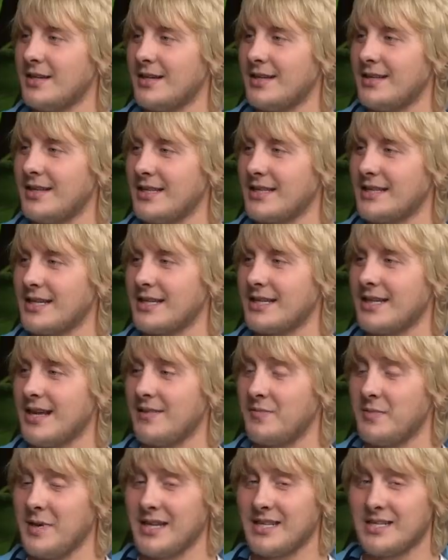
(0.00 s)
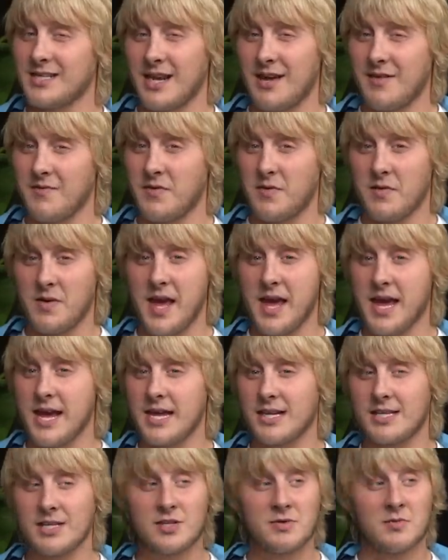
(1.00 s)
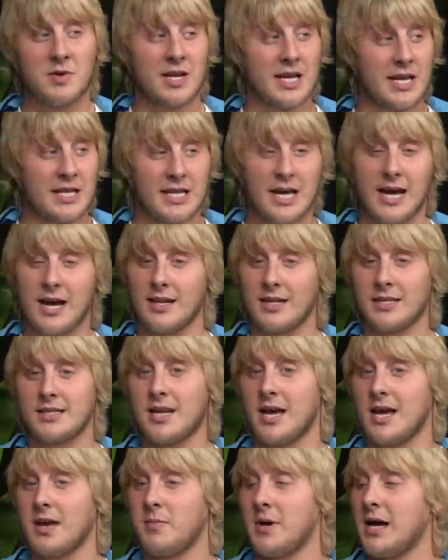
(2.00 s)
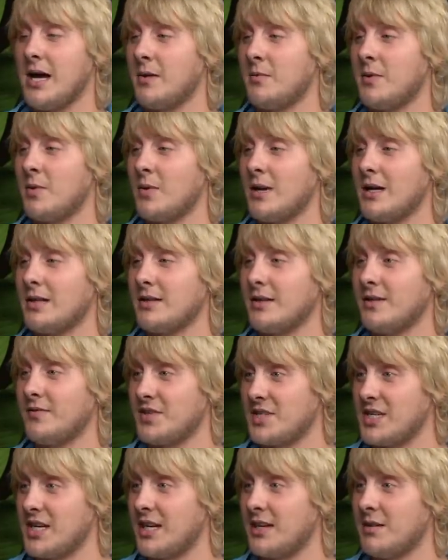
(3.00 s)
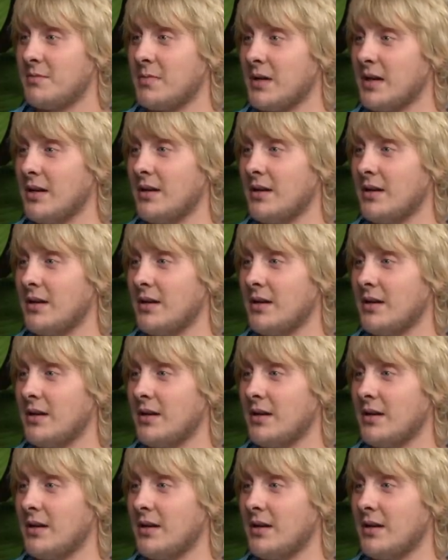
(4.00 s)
Need to get that. I've been saying for ages, I want to get down and try a Palmo, lad. Have you seen them?